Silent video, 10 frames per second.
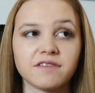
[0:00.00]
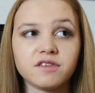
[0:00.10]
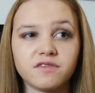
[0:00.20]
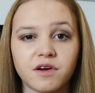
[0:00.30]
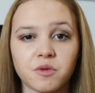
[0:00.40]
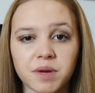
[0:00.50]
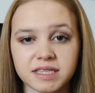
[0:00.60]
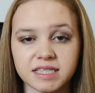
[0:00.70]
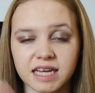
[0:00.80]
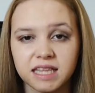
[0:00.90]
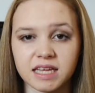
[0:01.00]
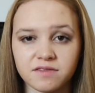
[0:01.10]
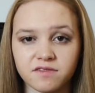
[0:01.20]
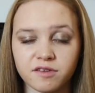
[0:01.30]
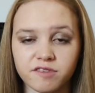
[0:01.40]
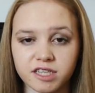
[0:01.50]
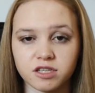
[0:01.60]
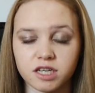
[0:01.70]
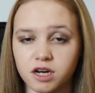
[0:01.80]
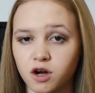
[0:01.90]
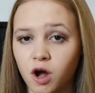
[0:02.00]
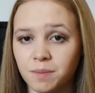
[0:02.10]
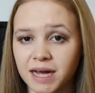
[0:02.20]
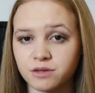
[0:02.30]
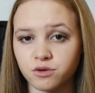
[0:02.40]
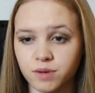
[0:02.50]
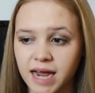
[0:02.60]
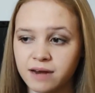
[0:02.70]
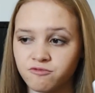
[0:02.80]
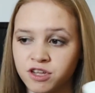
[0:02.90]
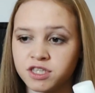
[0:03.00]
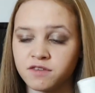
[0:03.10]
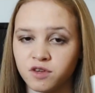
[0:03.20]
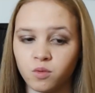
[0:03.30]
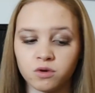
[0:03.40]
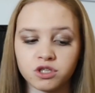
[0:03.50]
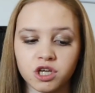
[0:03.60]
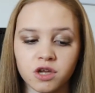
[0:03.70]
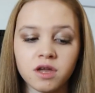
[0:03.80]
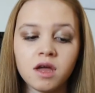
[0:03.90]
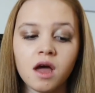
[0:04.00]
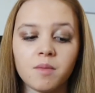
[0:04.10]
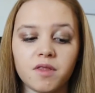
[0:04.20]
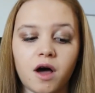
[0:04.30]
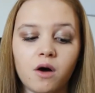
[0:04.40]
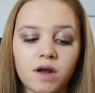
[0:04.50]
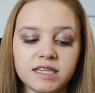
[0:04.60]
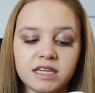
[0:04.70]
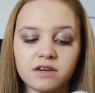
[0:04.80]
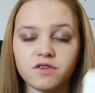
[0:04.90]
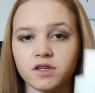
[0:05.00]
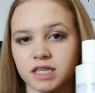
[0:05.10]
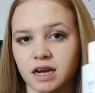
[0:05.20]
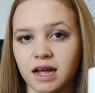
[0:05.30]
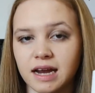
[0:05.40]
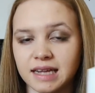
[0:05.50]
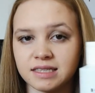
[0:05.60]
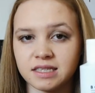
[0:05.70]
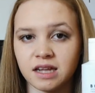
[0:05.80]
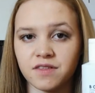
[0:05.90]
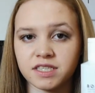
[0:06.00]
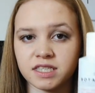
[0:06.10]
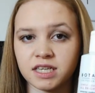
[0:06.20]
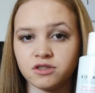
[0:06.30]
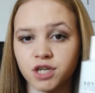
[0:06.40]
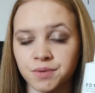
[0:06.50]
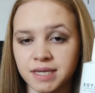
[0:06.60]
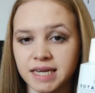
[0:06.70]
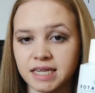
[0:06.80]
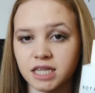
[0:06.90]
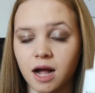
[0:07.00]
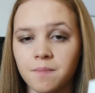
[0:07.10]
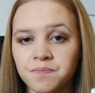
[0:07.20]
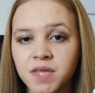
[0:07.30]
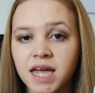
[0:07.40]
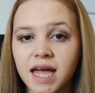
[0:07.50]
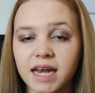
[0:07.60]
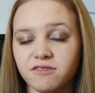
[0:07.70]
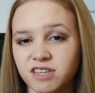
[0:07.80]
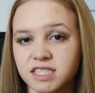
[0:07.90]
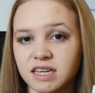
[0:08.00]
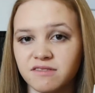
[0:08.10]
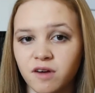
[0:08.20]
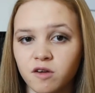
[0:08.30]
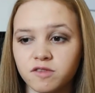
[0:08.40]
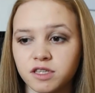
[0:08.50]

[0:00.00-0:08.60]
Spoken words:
If you feel a bit sticky, then feel free to use like a cotton pad, or you can rinse if you want to. But the whole idea of using like cleansers like this is that you don't need any rinsing involved.